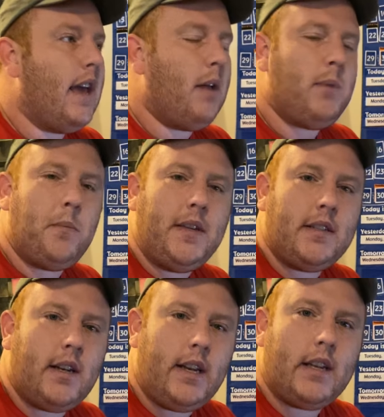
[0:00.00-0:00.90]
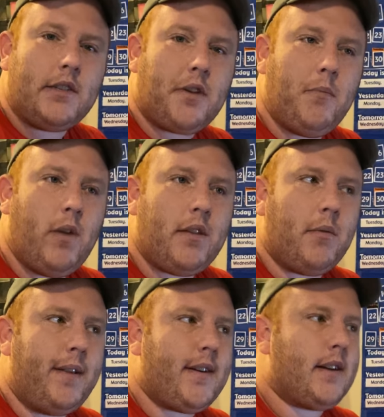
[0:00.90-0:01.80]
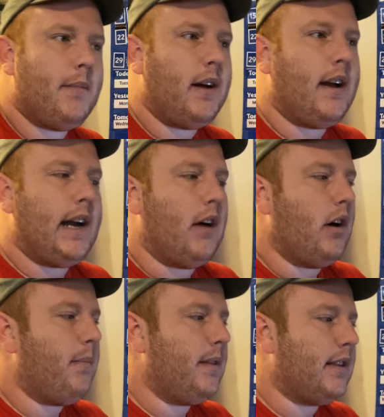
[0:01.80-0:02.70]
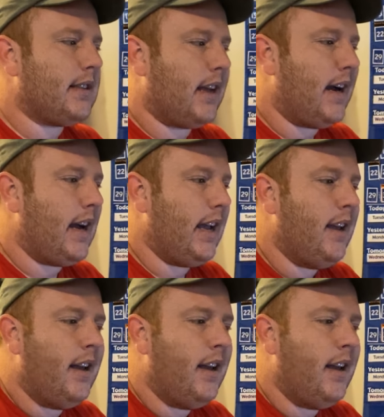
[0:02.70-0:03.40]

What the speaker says: And when we studied extreme weather, we talked about how up in the sky,